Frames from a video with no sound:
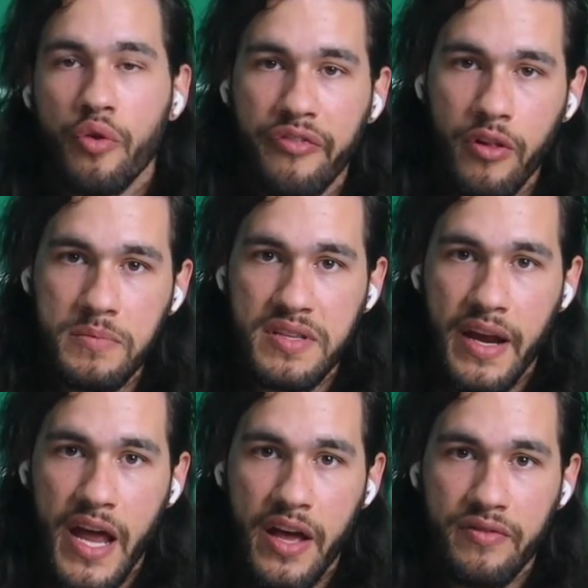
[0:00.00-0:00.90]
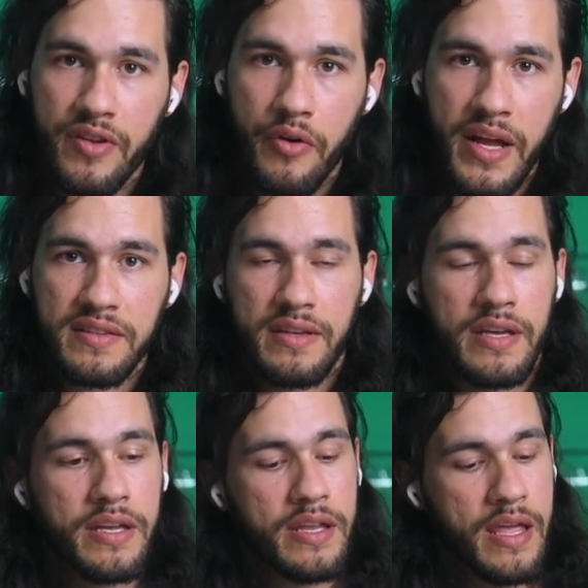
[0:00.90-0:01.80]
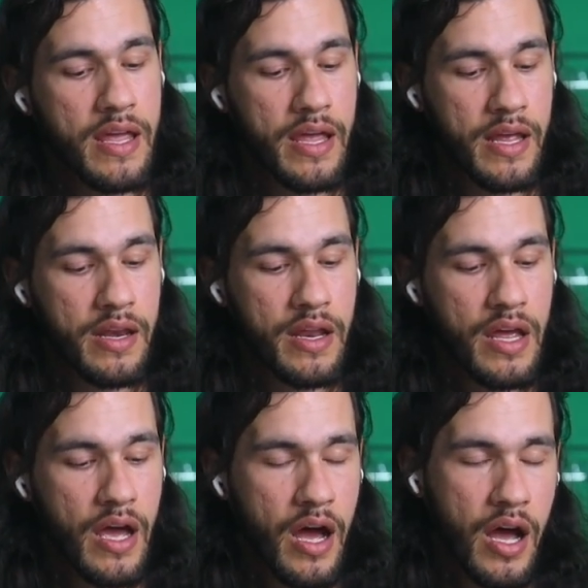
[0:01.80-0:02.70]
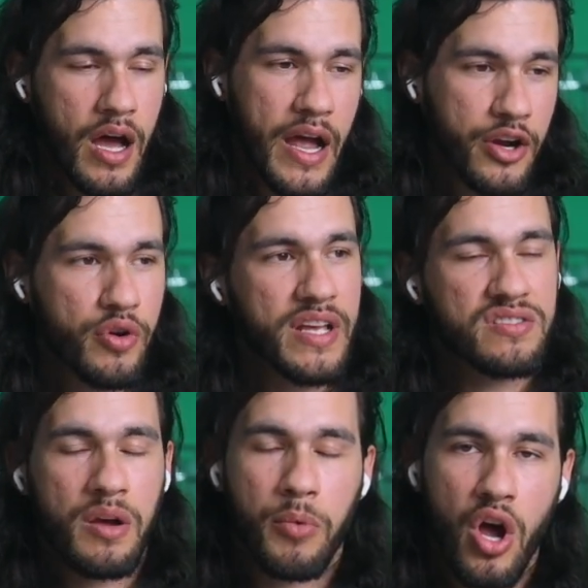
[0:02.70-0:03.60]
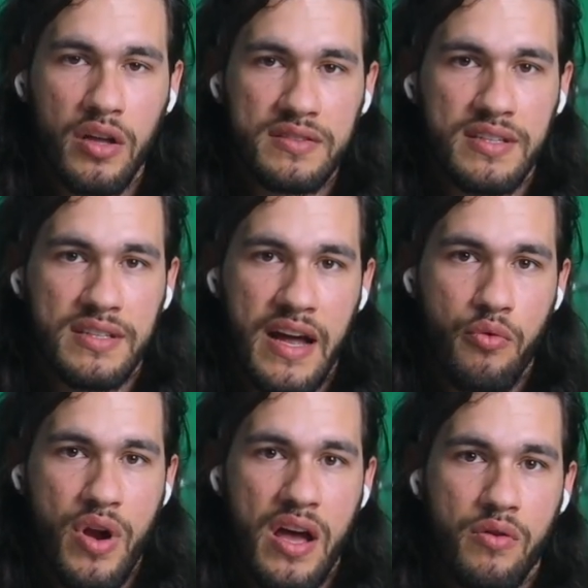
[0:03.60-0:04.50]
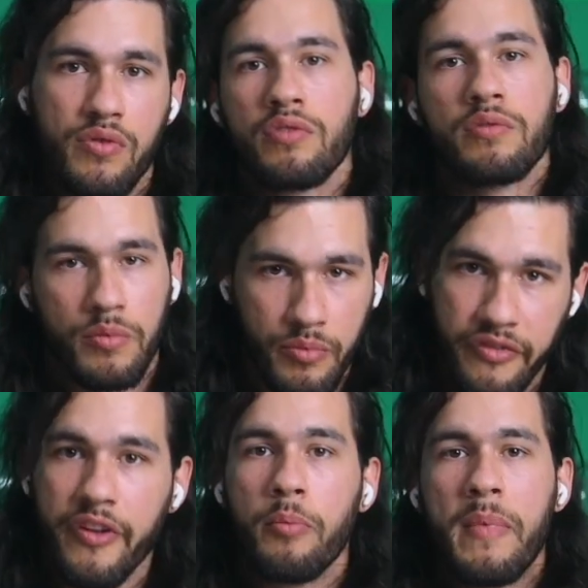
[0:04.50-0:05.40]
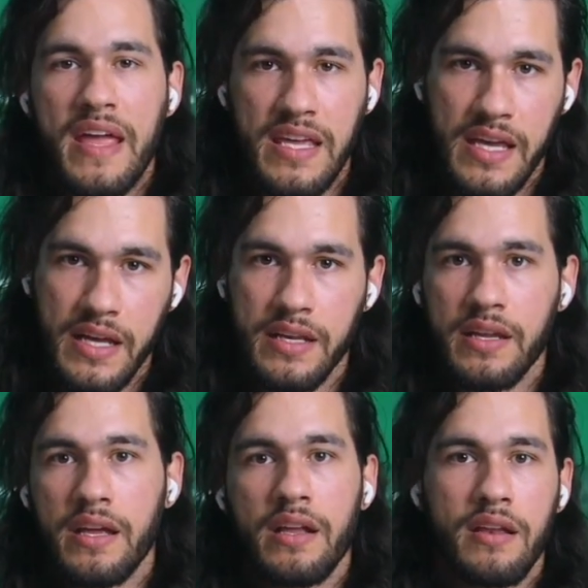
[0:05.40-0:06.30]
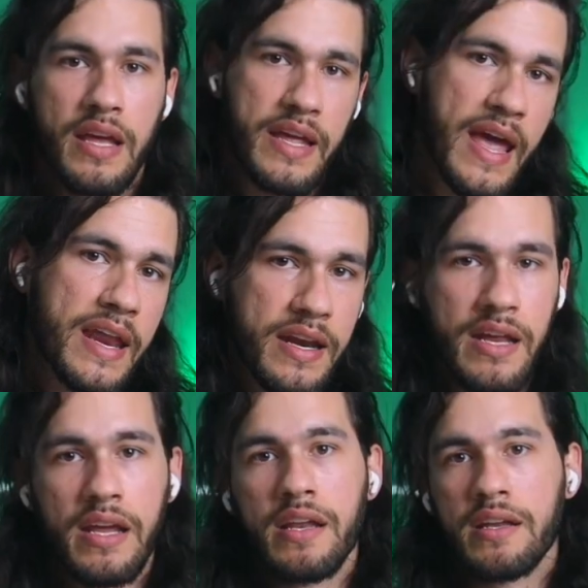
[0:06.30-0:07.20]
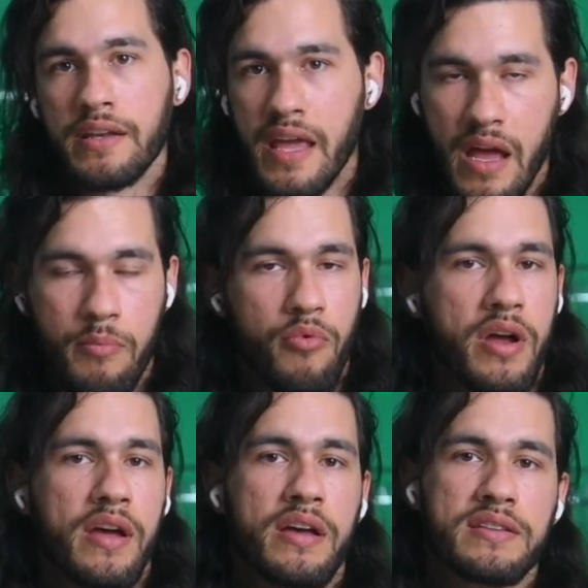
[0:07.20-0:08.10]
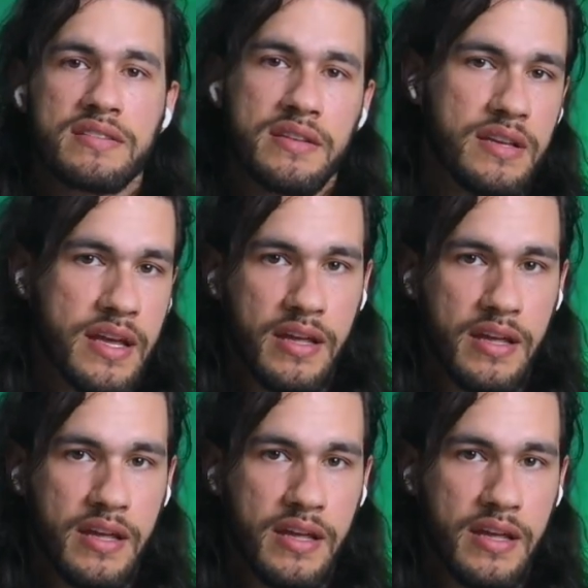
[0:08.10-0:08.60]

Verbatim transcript: films that I have directed and I create some content around filmmaking and like editing and cameras and like